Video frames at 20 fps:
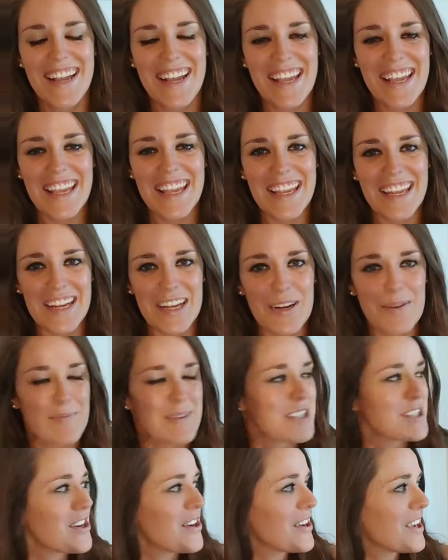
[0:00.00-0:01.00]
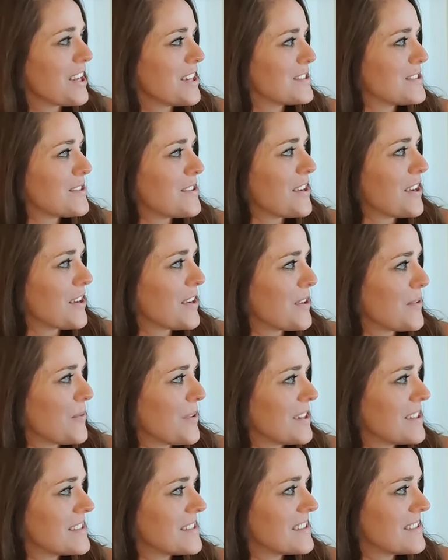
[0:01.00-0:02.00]
He can hear me talking, so now he
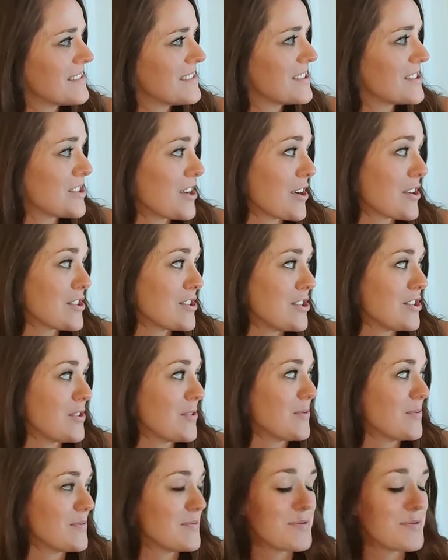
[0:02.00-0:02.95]
wants to talk too.